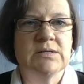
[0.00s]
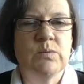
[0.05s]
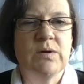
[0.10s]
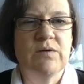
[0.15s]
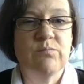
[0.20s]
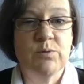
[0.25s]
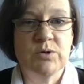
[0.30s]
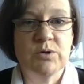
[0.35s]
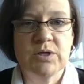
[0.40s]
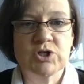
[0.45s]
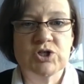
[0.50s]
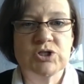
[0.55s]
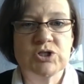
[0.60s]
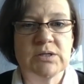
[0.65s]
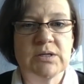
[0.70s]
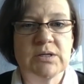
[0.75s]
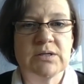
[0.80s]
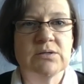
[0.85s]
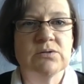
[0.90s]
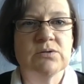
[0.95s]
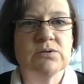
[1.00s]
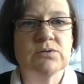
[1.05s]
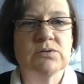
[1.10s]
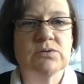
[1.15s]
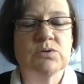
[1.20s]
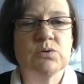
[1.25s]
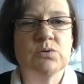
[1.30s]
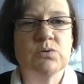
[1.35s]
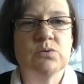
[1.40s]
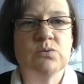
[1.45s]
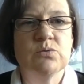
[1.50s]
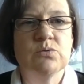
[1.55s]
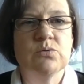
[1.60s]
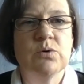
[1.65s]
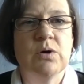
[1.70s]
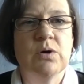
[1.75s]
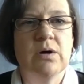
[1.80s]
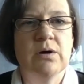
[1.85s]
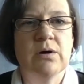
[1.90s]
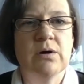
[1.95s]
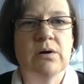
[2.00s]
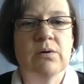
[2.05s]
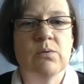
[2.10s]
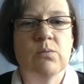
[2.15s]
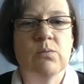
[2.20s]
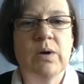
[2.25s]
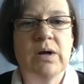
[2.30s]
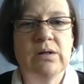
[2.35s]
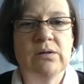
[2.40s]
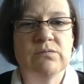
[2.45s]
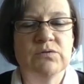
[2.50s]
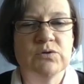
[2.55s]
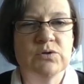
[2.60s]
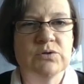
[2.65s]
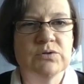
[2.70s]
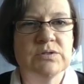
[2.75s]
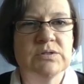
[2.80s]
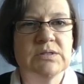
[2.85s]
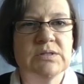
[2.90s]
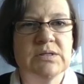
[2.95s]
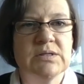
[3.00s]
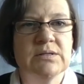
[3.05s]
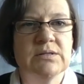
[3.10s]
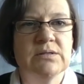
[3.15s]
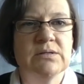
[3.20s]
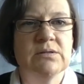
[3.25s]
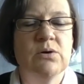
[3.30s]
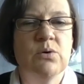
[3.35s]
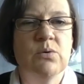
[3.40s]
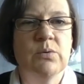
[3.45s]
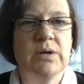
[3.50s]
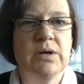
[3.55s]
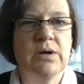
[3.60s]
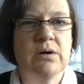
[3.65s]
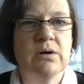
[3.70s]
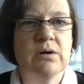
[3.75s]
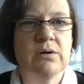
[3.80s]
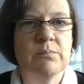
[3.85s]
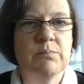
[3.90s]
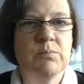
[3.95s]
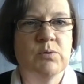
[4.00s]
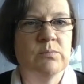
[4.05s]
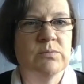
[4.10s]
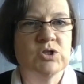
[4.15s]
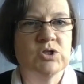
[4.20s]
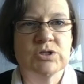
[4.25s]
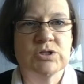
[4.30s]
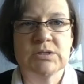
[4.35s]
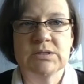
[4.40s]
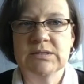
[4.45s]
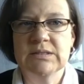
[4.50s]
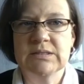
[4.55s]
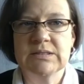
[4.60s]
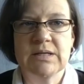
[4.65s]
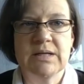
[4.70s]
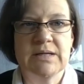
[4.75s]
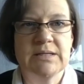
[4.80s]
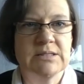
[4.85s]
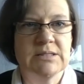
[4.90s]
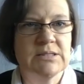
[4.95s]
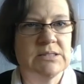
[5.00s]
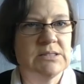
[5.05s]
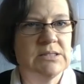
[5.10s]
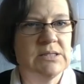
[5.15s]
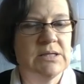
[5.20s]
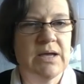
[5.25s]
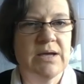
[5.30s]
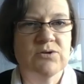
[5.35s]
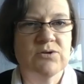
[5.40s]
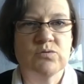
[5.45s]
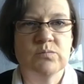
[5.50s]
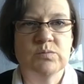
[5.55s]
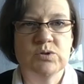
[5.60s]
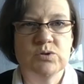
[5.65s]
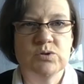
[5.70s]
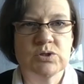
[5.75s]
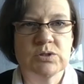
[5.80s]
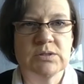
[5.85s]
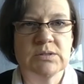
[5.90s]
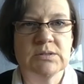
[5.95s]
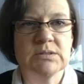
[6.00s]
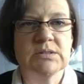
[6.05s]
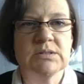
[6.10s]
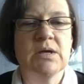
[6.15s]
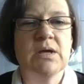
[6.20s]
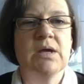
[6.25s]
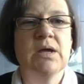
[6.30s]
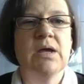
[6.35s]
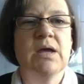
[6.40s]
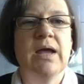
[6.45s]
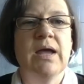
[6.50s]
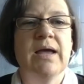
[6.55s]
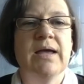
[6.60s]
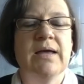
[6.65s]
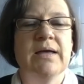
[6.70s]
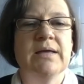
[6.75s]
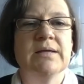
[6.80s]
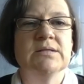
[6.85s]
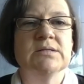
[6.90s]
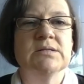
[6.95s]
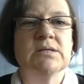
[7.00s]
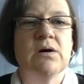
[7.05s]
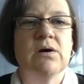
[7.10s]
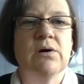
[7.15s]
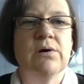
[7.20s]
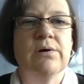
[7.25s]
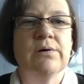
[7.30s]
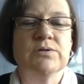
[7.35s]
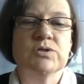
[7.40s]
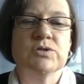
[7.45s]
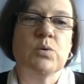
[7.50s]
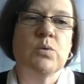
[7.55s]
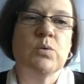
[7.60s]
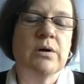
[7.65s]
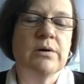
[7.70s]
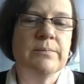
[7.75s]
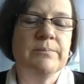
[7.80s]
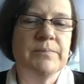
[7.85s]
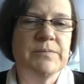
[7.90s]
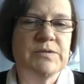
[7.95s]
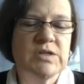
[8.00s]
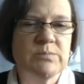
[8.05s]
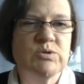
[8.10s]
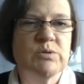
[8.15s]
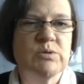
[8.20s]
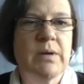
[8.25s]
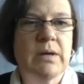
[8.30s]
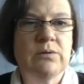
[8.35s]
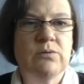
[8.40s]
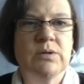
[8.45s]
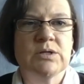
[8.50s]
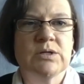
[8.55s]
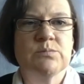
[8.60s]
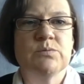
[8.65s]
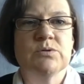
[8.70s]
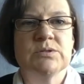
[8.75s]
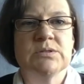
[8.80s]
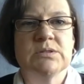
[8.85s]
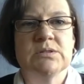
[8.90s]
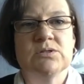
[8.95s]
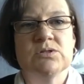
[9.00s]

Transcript: We have production editors who are well versed in OER permissions, licensing attributions, and our so our subject matter experts and